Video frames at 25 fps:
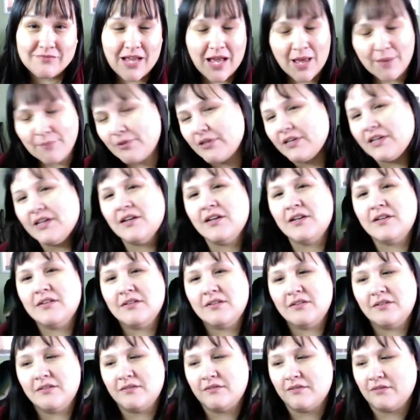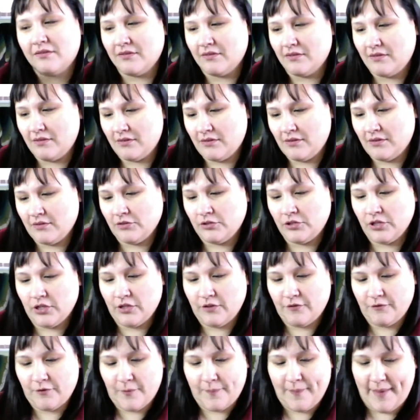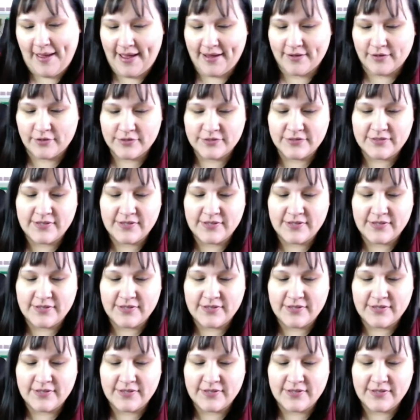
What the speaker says: I'm going to look for patterns